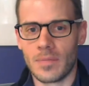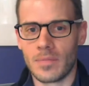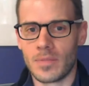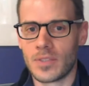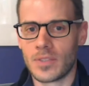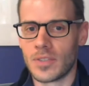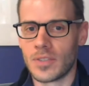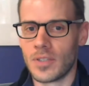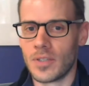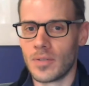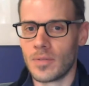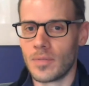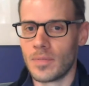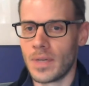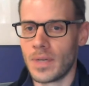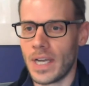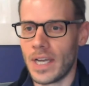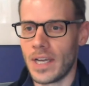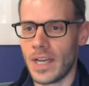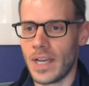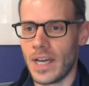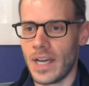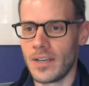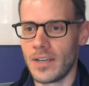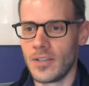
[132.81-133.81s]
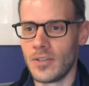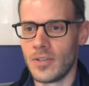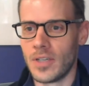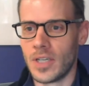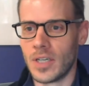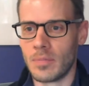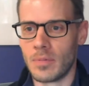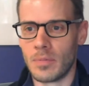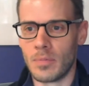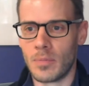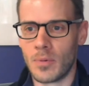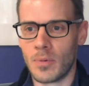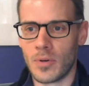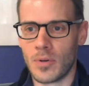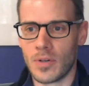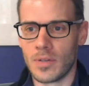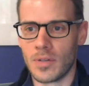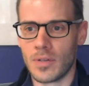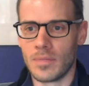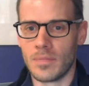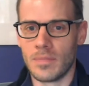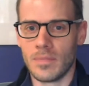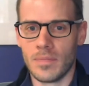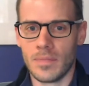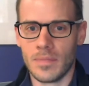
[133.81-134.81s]
So how do you help a
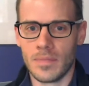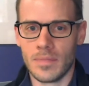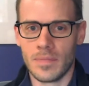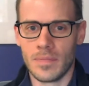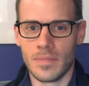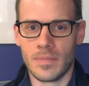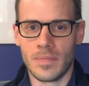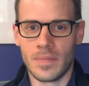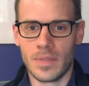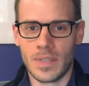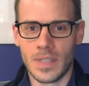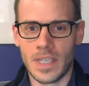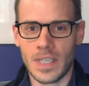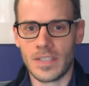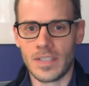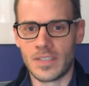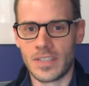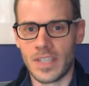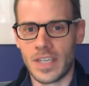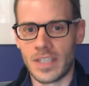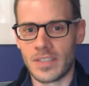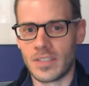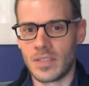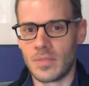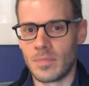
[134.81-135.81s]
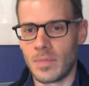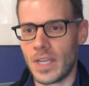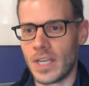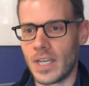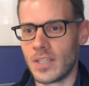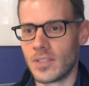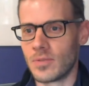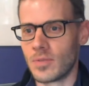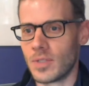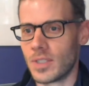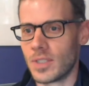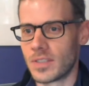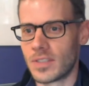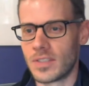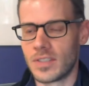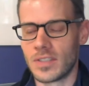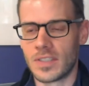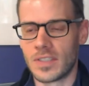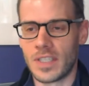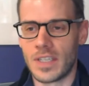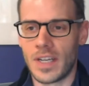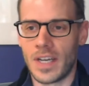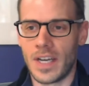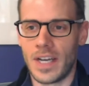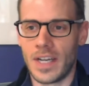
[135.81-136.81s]
board assess and manage risk
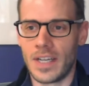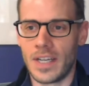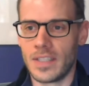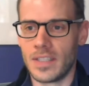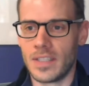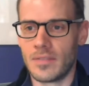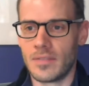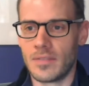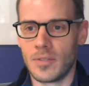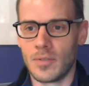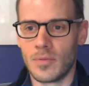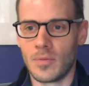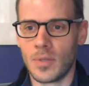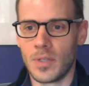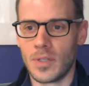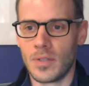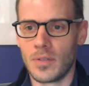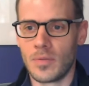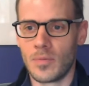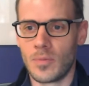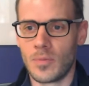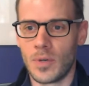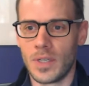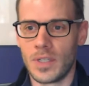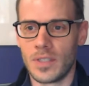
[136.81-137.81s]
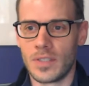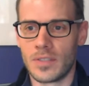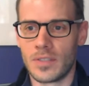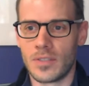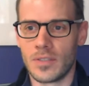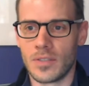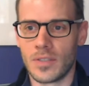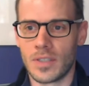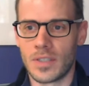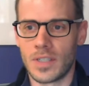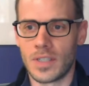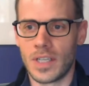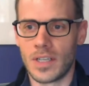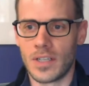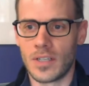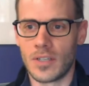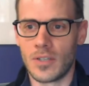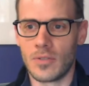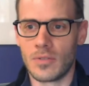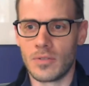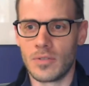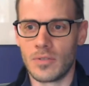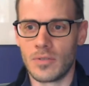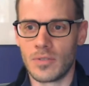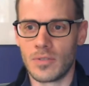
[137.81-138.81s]
just at a high level? What is your kind of
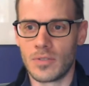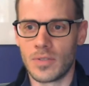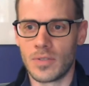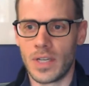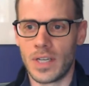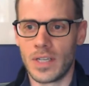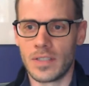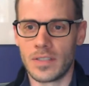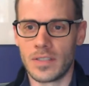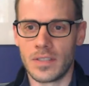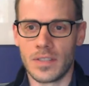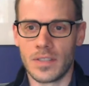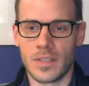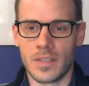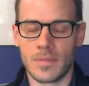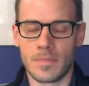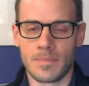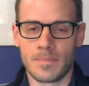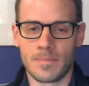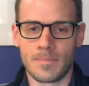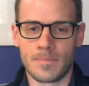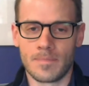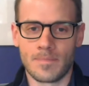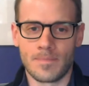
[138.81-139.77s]
go-to strategy there?